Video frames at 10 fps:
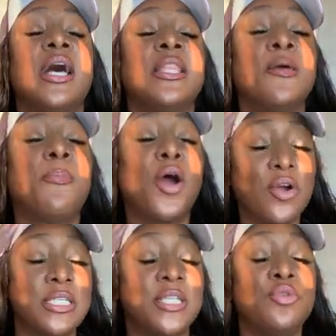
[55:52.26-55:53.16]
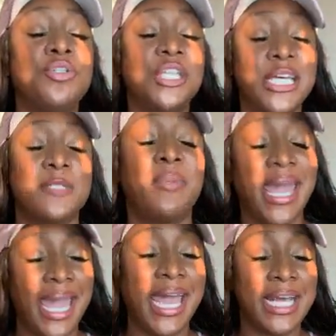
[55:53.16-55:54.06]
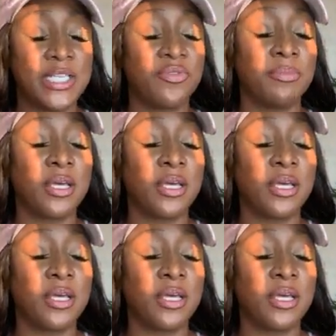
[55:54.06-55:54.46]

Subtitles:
the person who just passed from the